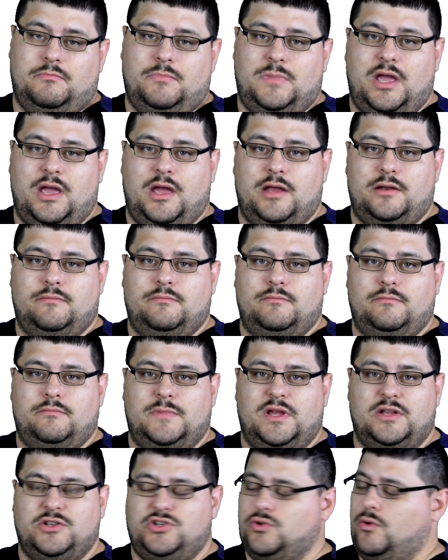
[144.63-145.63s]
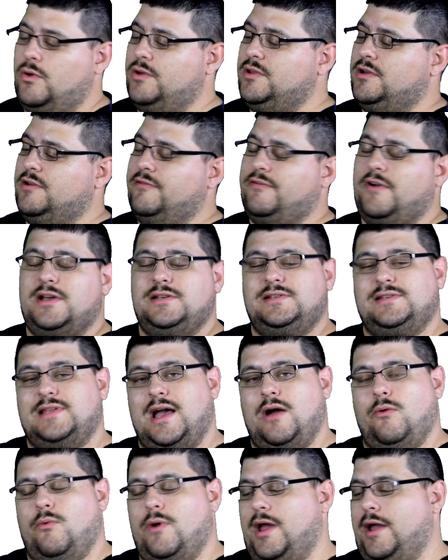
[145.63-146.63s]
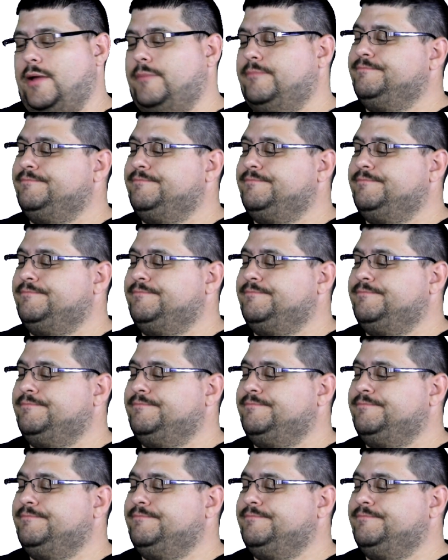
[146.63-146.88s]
and enjoy the device that way.